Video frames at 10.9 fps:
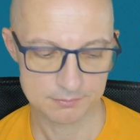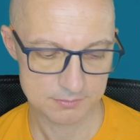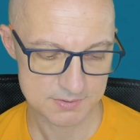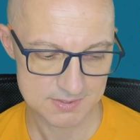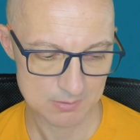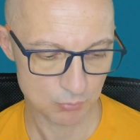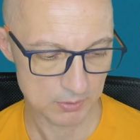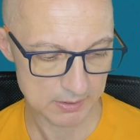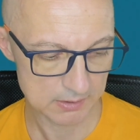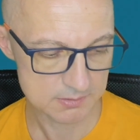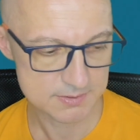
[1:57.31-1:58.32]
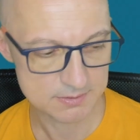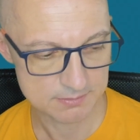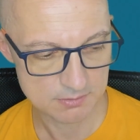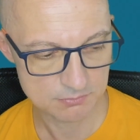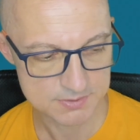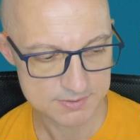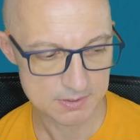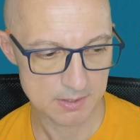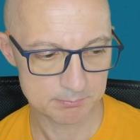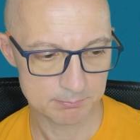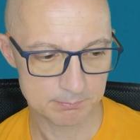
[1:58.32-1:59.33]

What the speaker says: somewhere else, and there is a